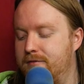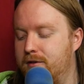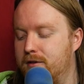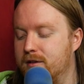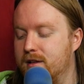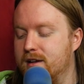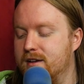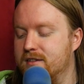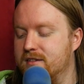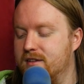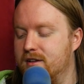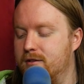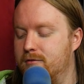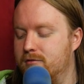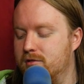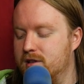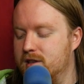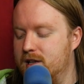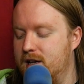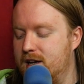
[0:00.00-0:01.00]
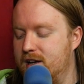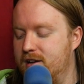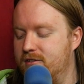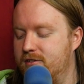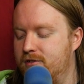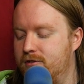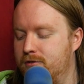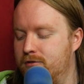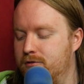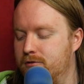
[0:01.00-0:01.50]
feel like is going to relate
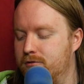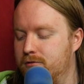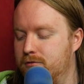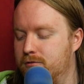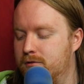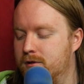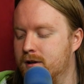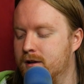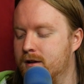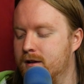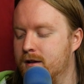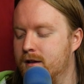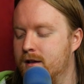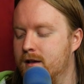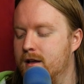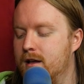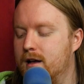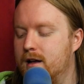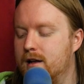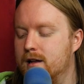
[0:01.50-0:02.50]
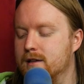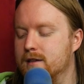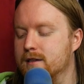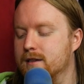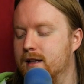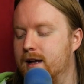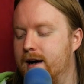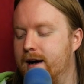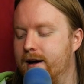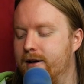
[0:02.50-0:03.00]
to a
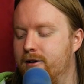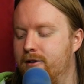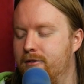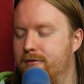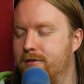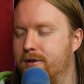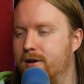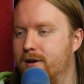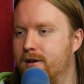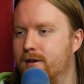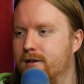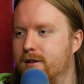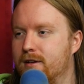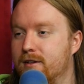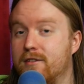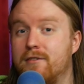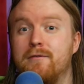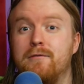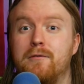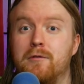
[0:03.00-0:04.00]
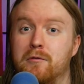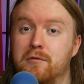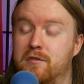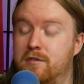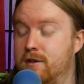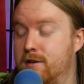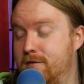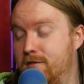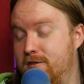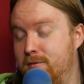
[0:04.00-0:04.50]
lot of uh, us food
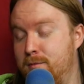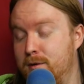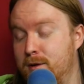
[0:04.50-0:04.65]
service